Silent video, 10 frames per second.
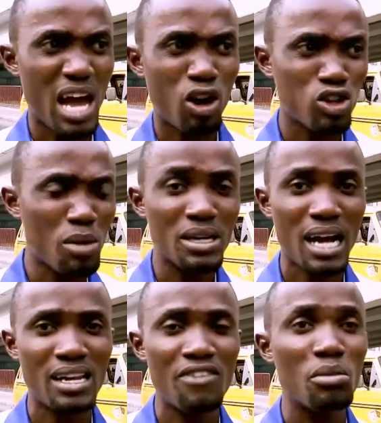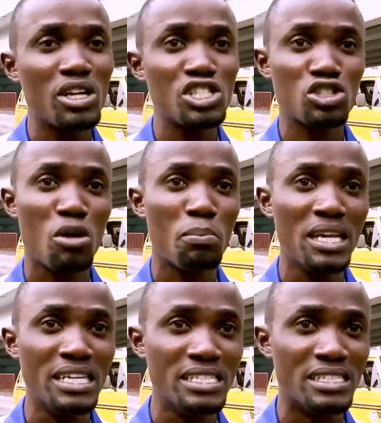Though economically, everybody is
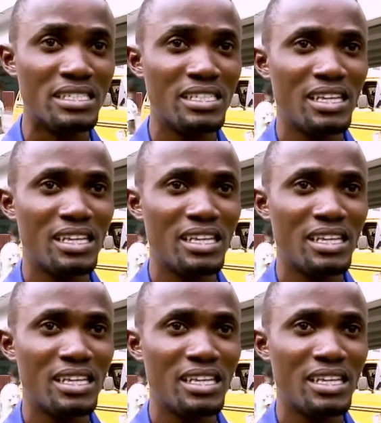complaining.